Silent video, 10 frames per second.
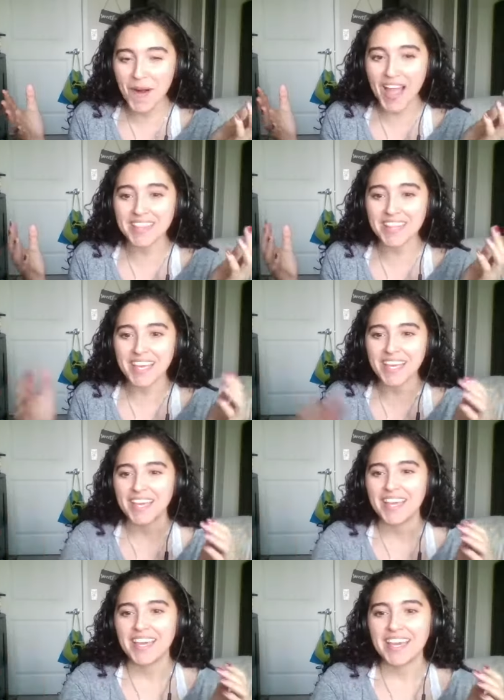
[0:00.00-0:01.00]
and mm-hmm.
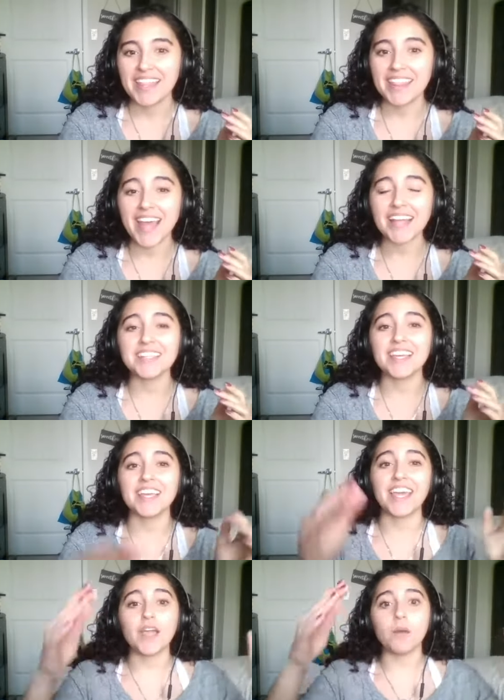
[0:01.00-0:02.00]
like that's
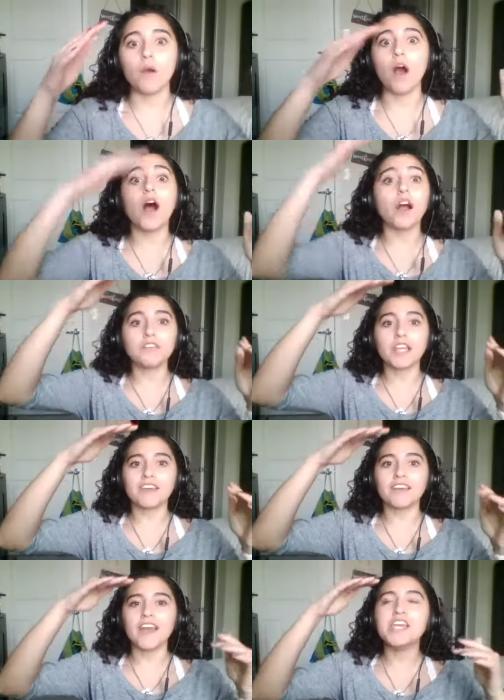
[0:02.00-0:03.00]
like uh,
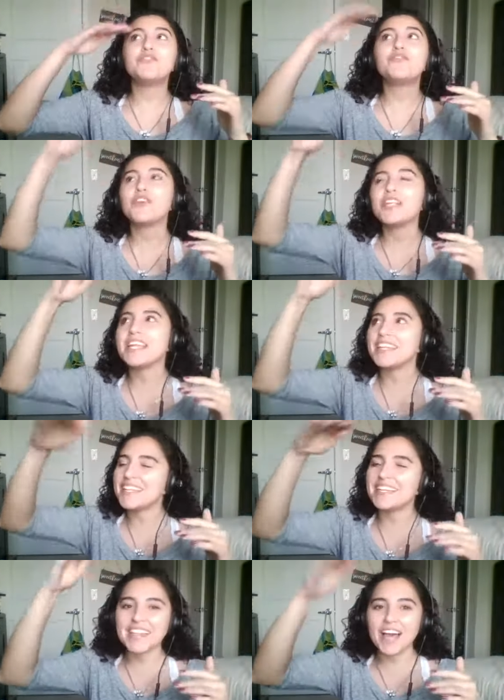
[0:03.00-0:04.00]
like infinite
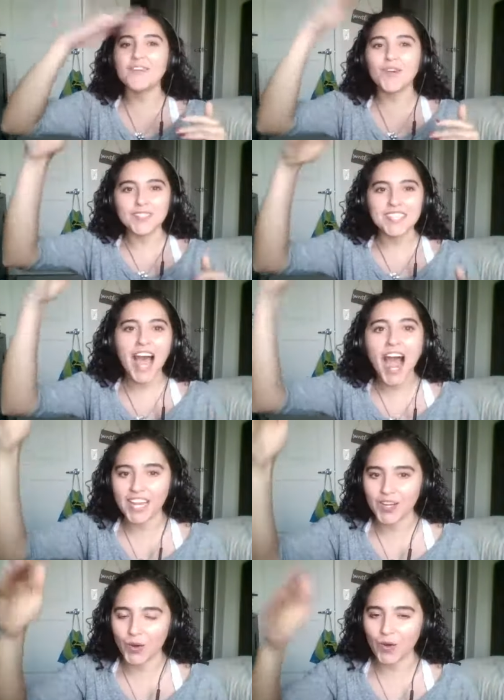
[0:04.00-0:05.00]
levels
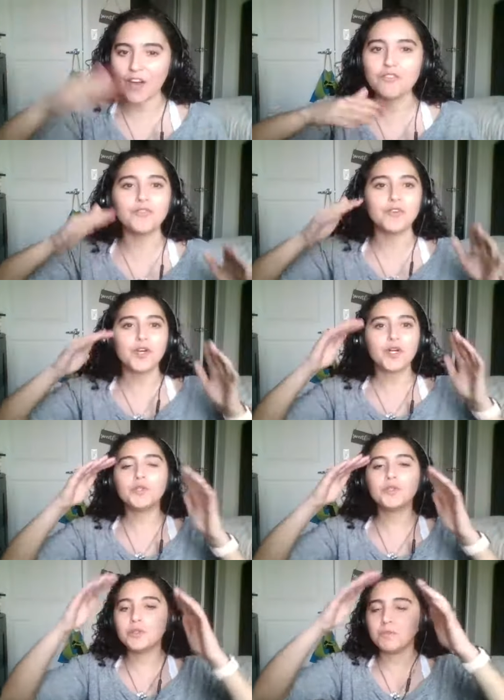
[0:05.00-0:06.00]
higher of
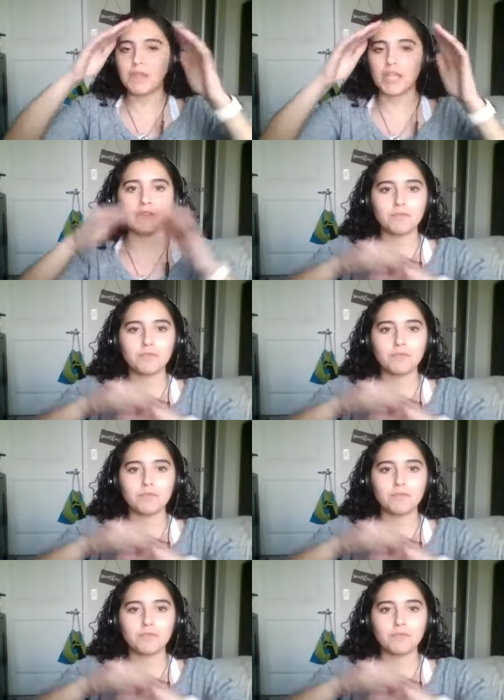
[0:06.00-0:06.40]
like